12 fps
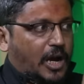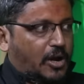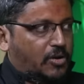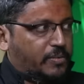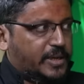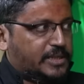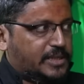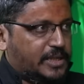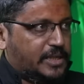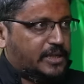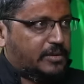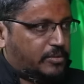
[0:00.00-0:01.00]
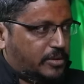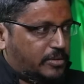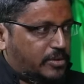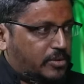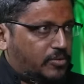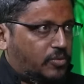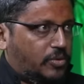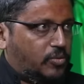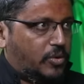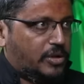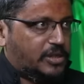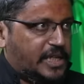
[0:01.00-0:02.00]
How am I sitting? You know,
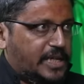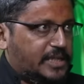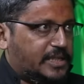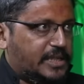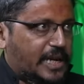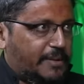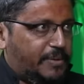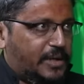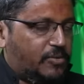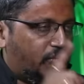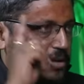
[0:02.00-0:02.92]
what changes are happening?